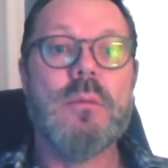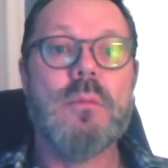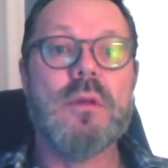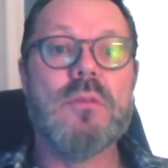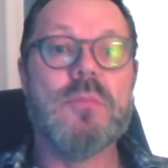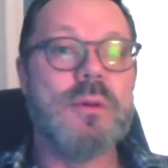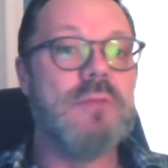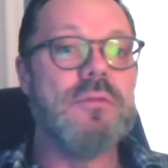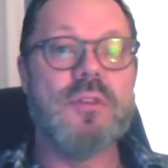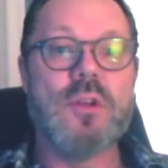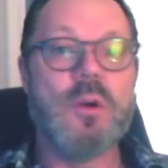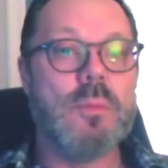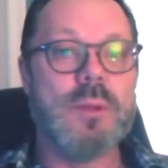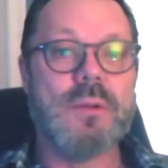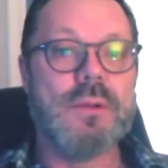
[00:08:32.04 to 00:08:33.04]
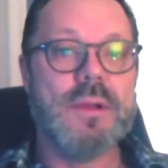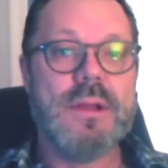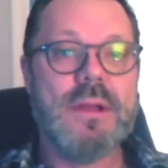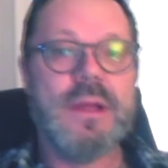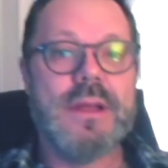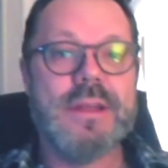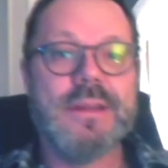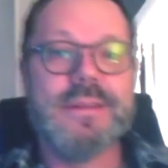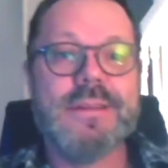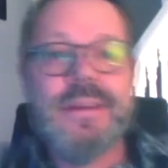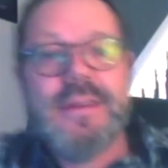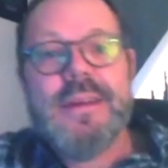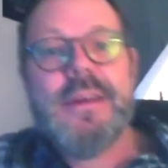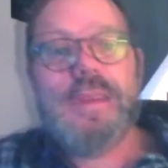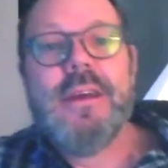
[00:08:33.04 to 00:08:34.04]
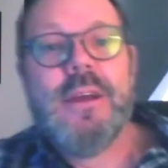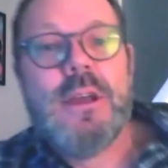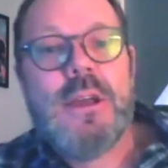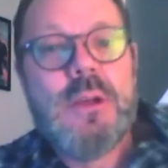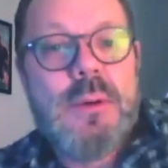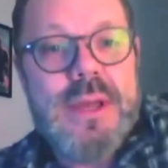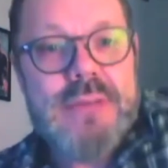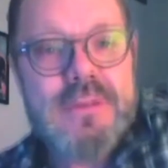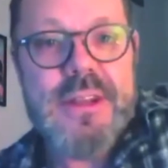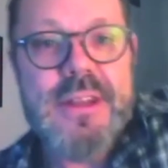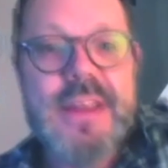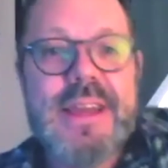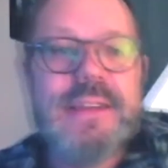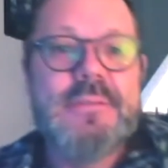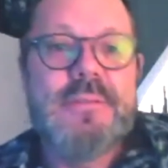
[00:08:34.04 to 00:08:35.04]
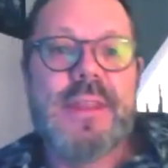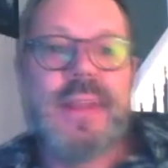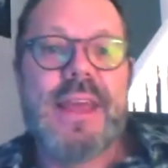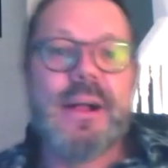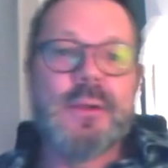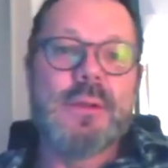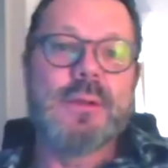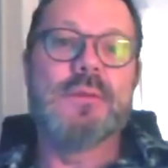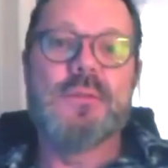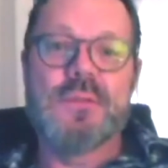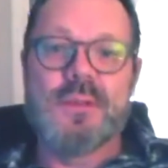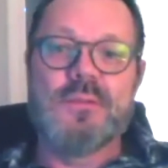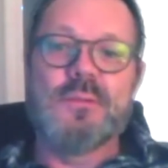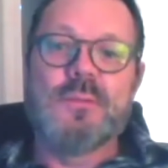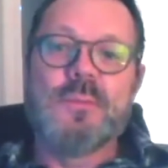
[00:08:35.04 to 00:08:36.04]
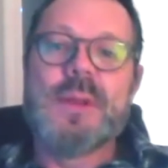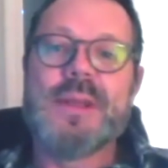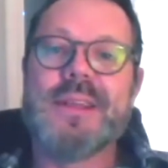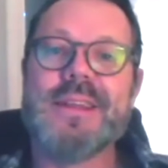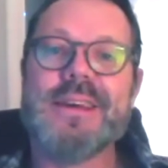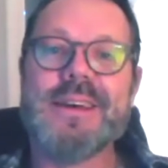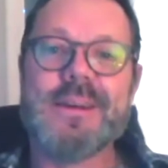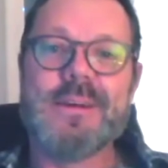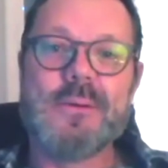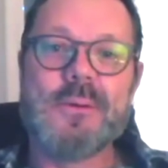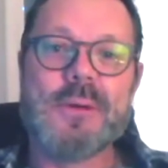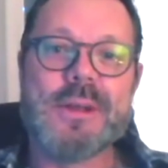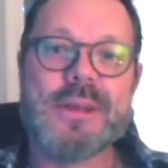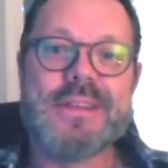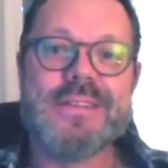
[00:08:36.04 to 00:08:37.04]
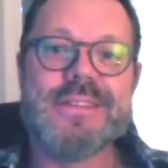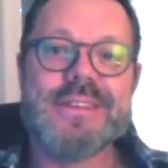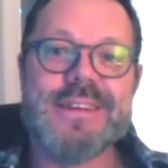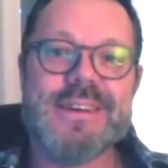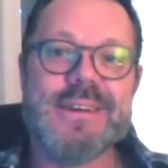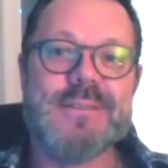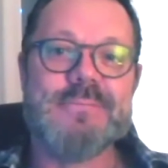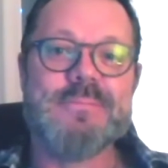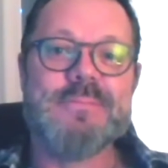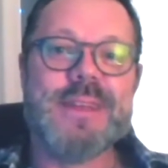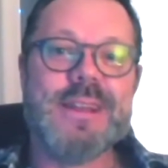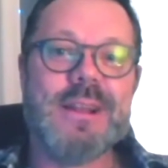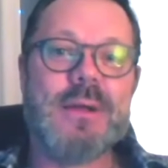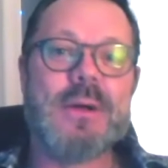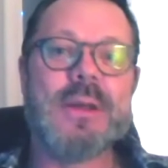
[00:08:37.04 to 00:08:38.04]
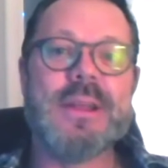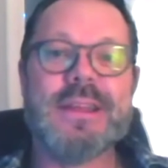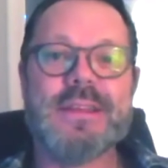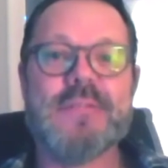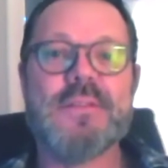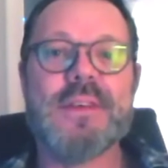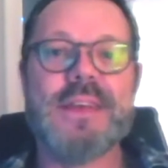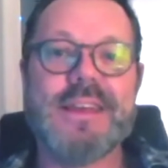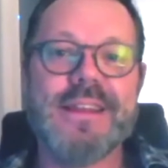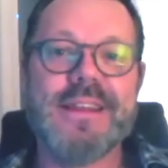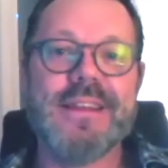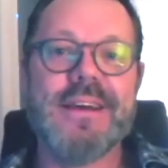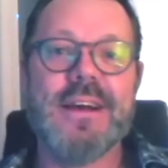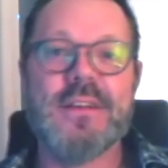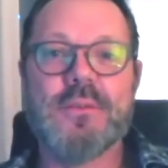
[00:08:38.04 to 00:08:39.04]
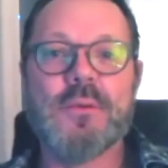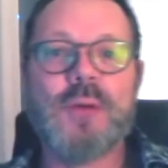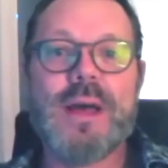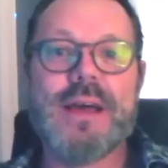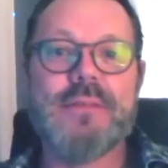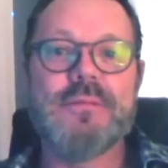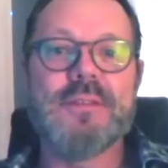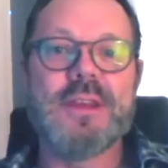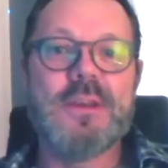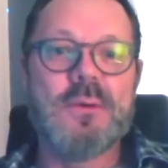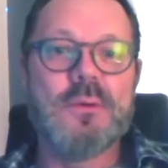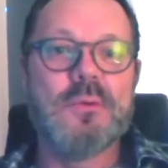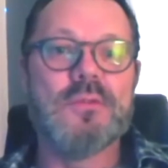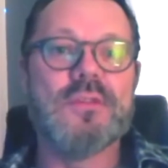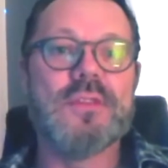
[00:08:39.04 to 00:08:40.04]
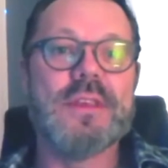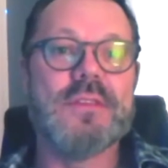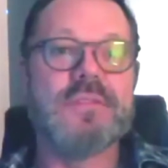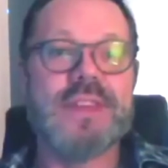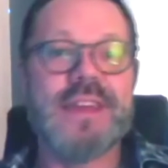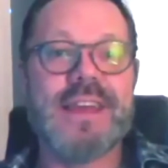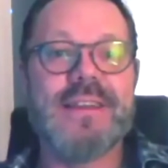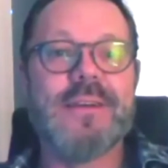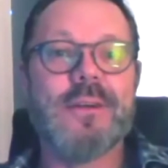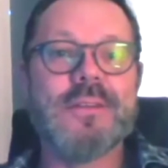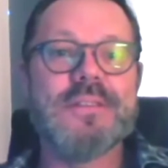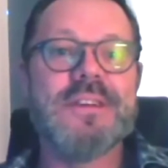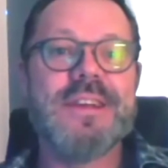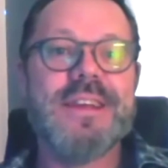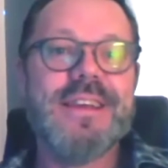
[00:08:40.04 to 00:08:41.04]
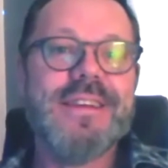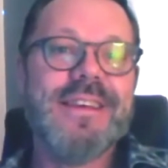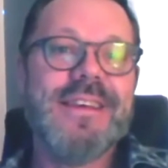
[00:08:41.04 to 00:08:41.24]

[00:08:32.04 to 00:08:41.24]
It's been phenomenal. And, you know, even the elders, it's been quite enlightening seeing us all have to use this technology.